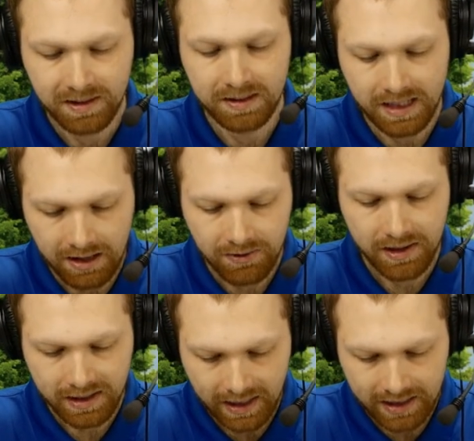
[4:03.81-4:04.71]
Never
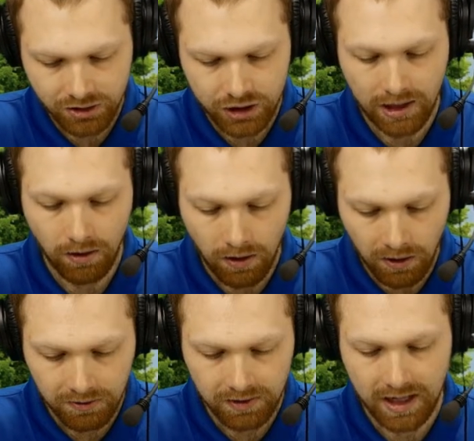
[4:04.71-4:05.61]
again shall
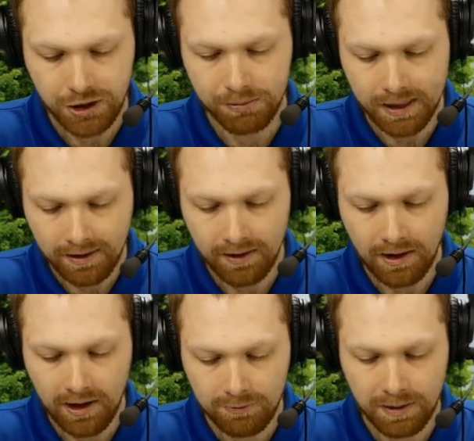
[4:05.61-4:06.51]
all flesh be cut
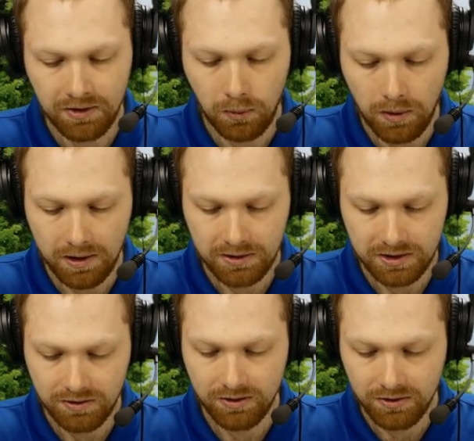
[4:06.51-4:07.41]
off by the
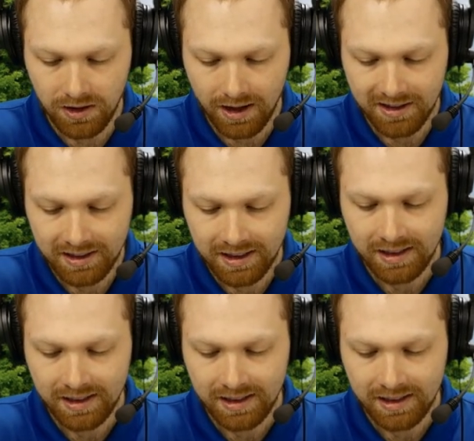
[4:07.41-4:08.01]
waters of the flood.